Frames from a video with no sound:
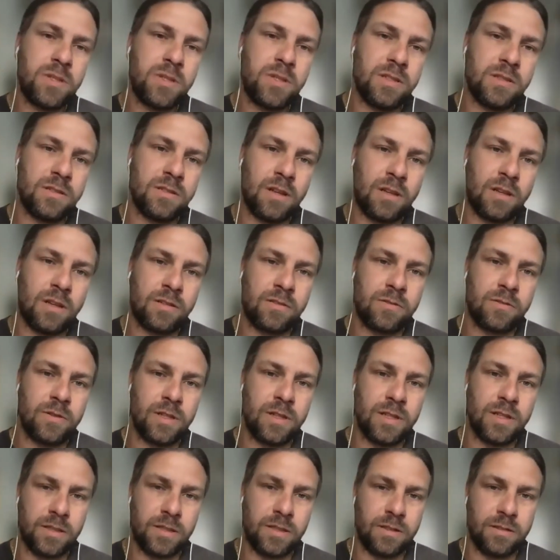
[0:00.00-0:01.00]
It's not
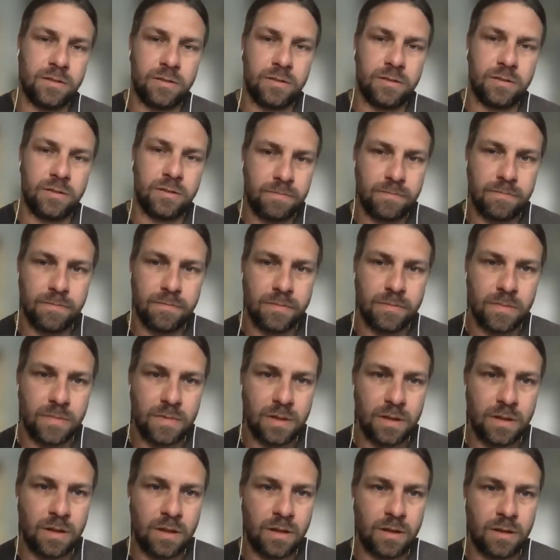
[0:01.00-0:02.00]
really
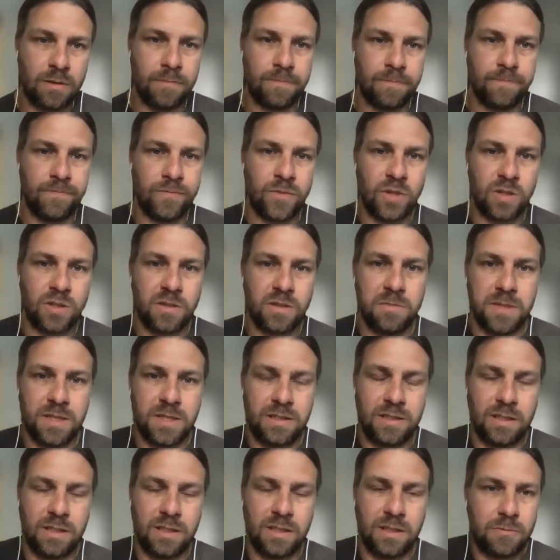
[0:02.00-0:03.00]

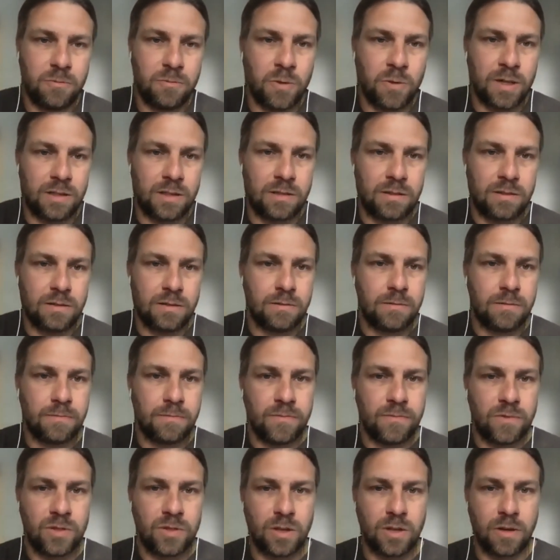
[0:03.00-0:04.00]
documenting what
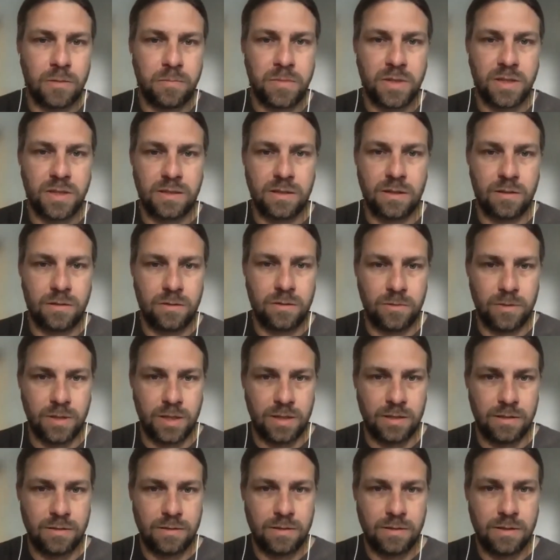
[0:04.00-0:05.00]
the optics are
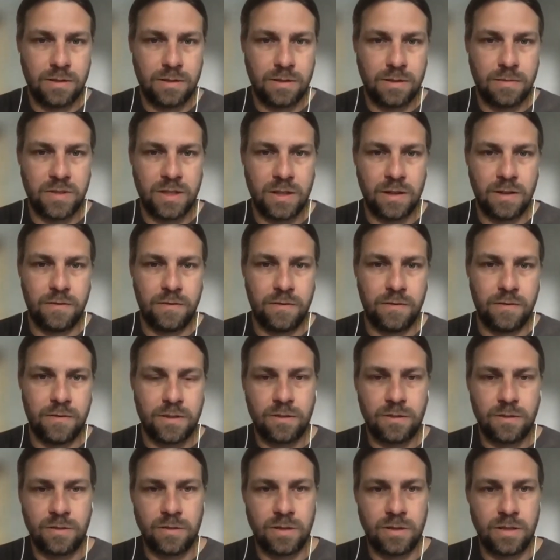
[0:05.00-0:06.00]
doing themselves.
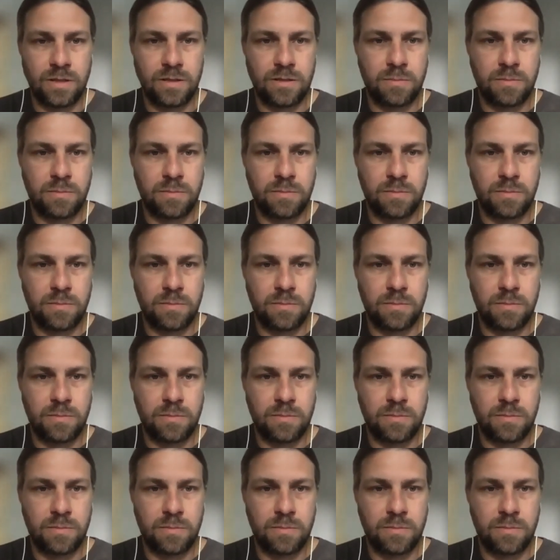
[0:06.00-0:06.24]
So this